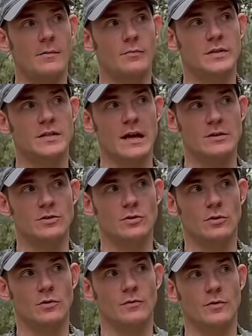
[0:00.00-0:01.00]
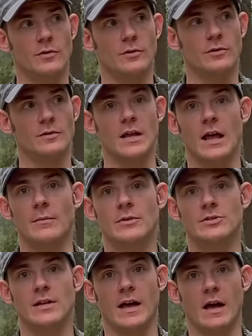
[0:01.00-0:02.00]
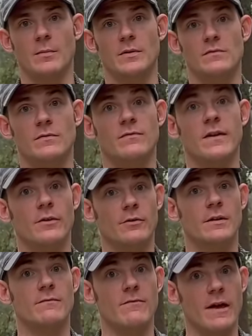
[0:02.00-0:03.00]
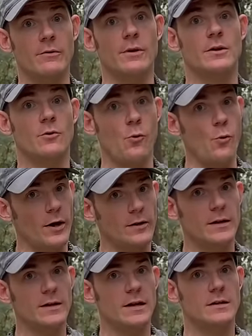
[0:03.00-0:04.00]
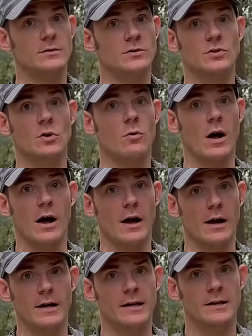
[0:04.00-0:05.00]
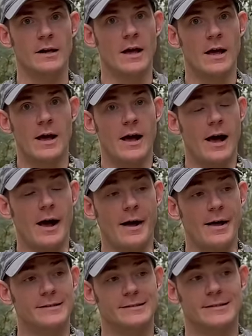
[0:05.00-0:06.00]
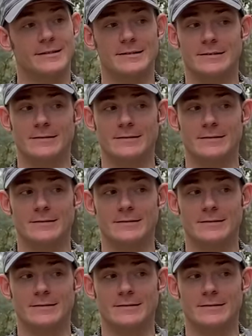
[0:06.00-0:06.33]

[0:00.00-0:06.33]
potential for damage to happen very very quickly is so high. Uh, it's just